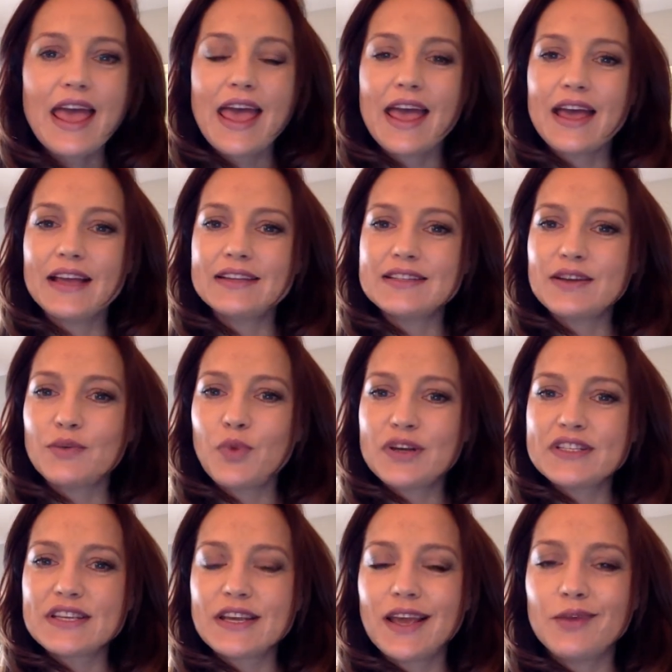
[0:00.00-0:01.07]
And
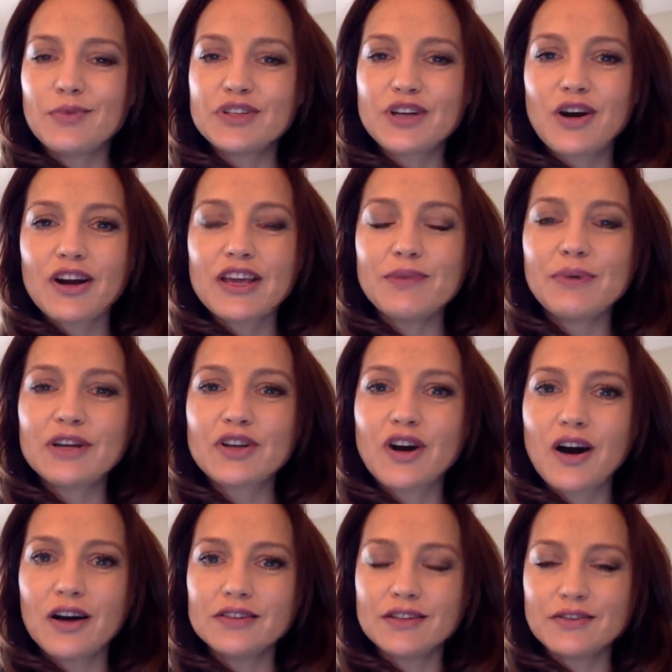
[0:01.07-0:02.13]
once again, we're talking about
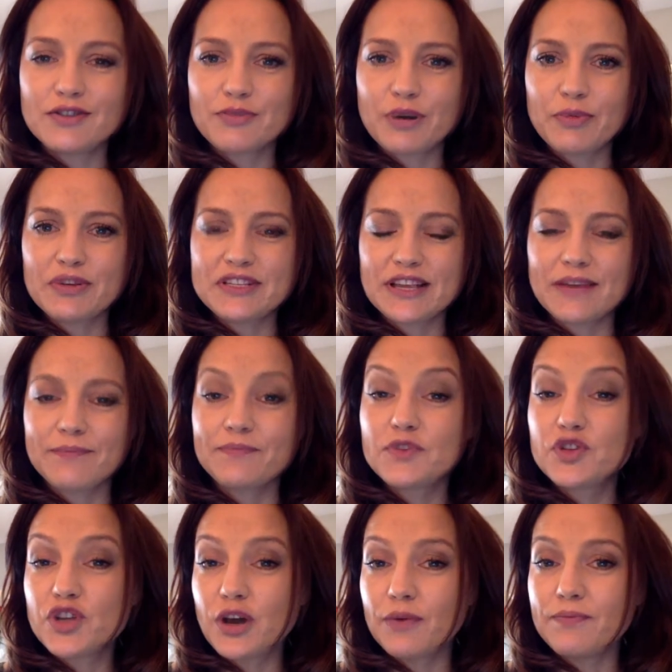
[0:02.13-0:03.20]
content repurposing.
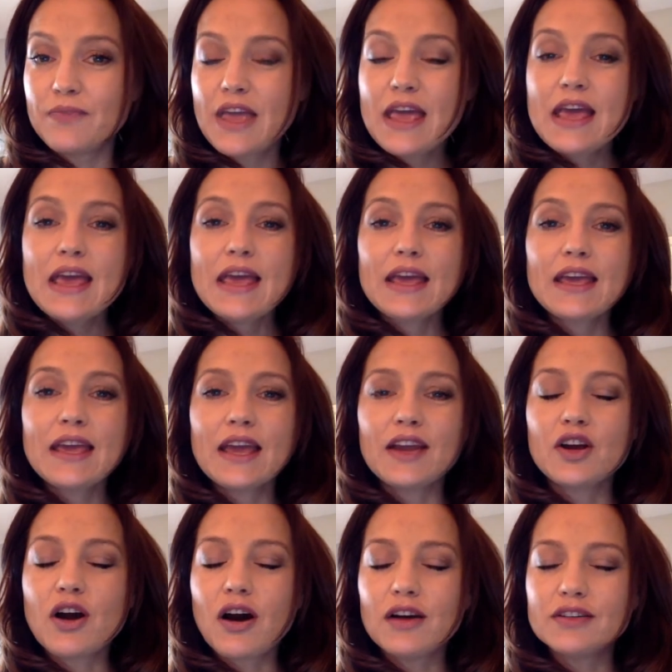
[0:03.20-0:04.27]
So
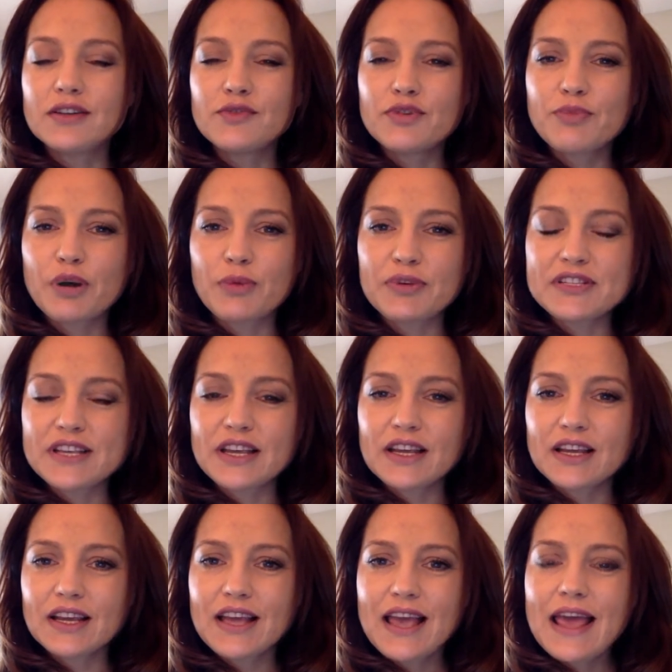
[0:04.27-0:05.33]
again, content
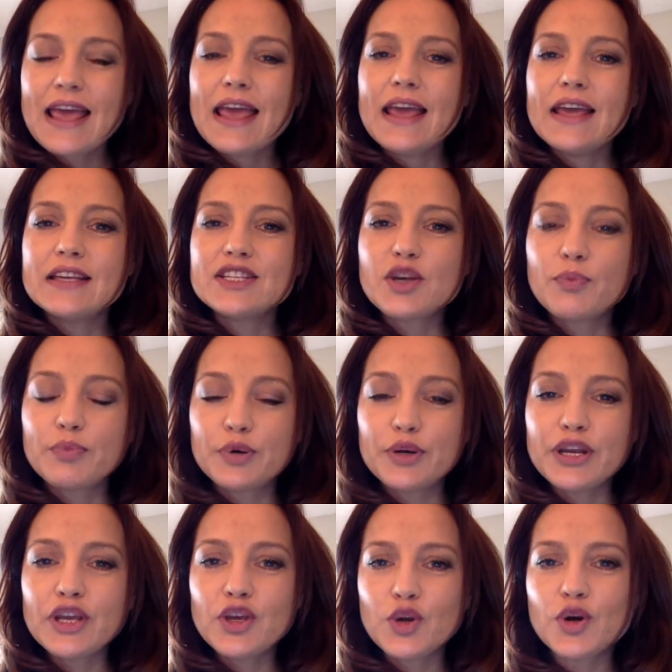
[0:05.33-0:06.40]
repurposing is
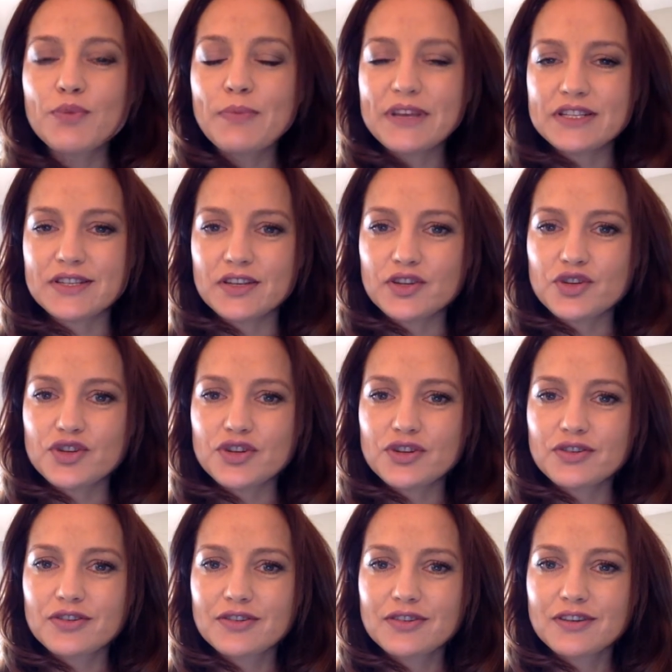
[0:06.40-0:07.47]
putting your
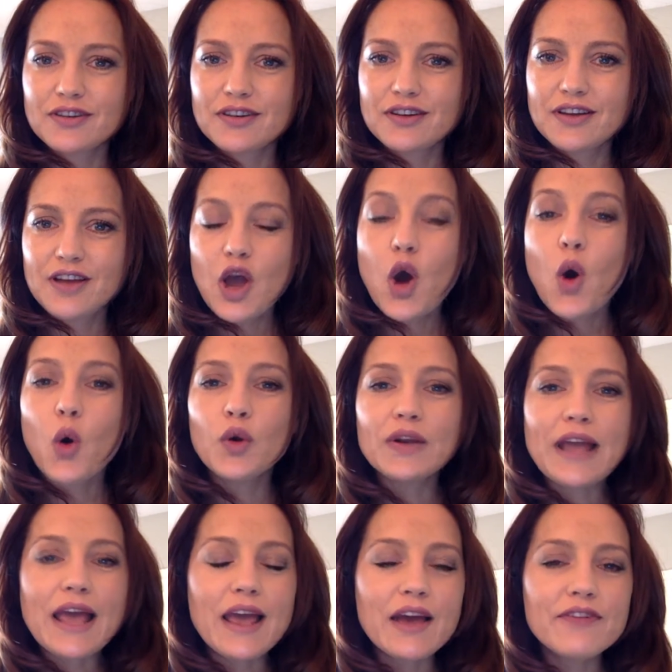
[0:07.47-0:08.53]
message
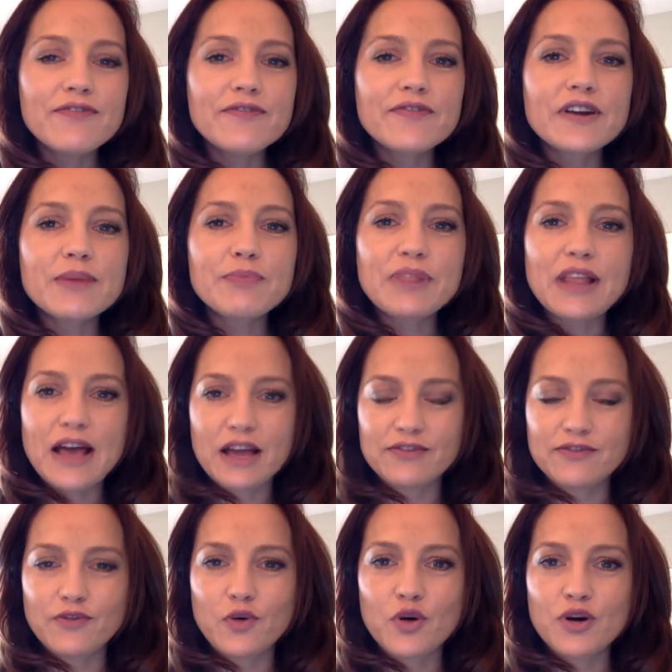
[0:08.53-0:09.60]
on every
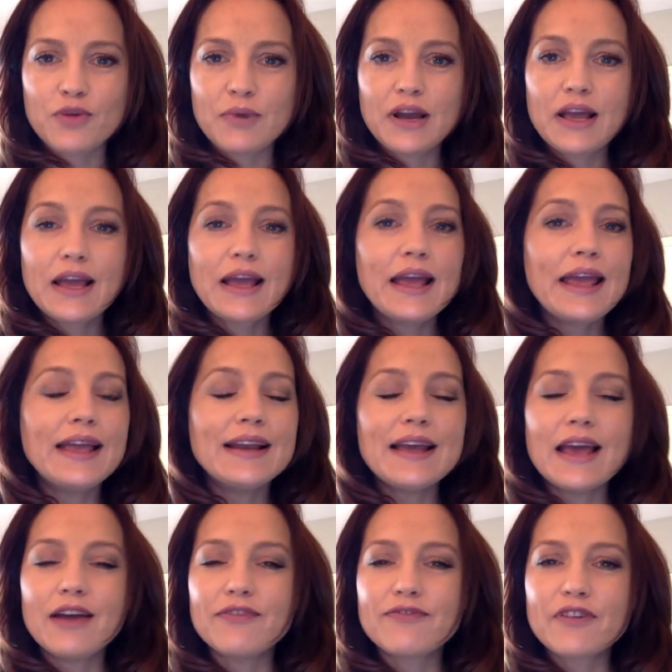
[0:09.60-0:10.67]
platform, in
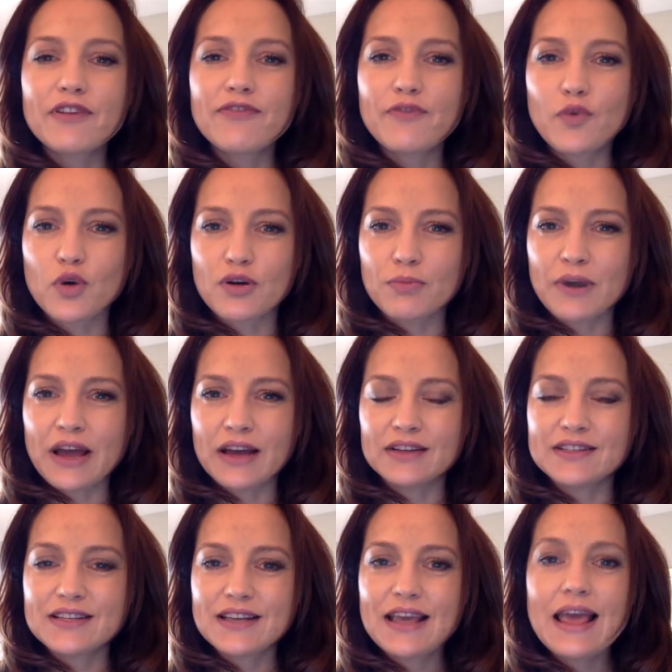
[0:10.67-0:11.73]
every
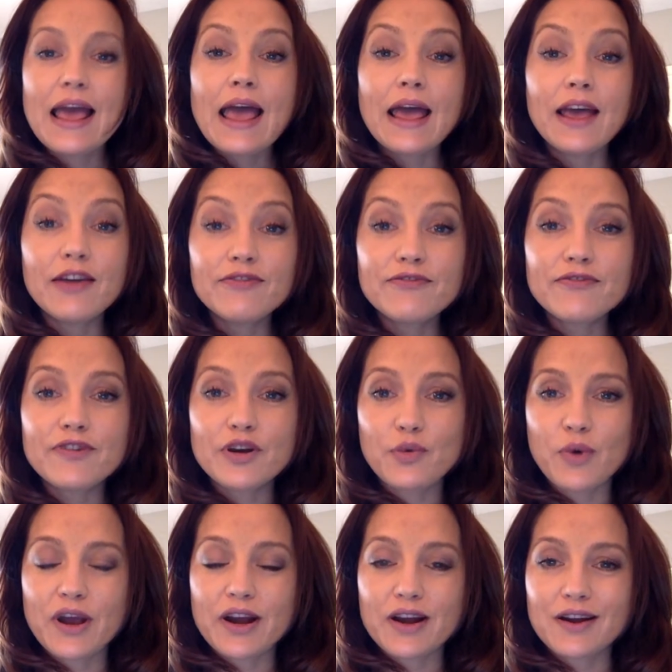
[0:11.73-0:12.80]
format,
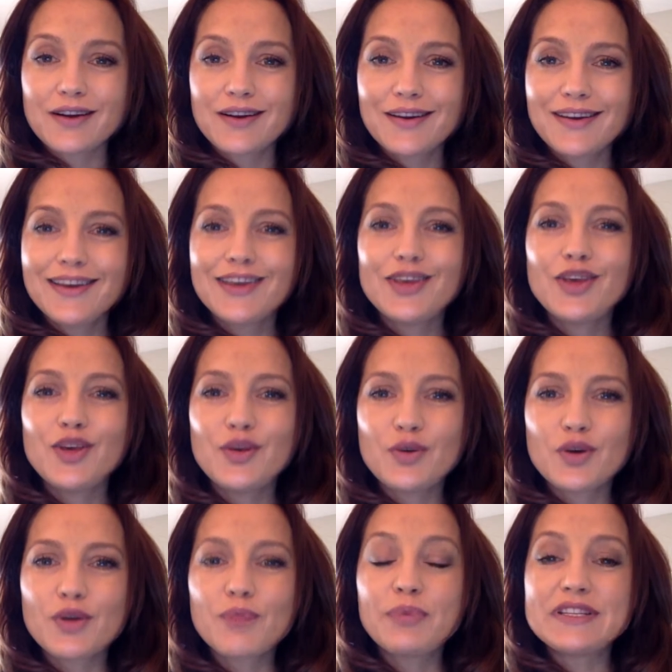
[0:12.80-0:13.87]
everywhere
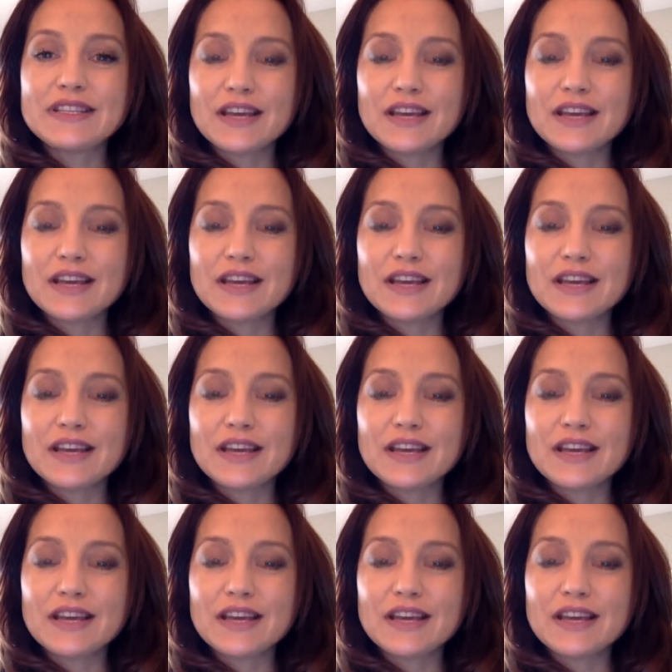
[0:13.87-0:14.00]
your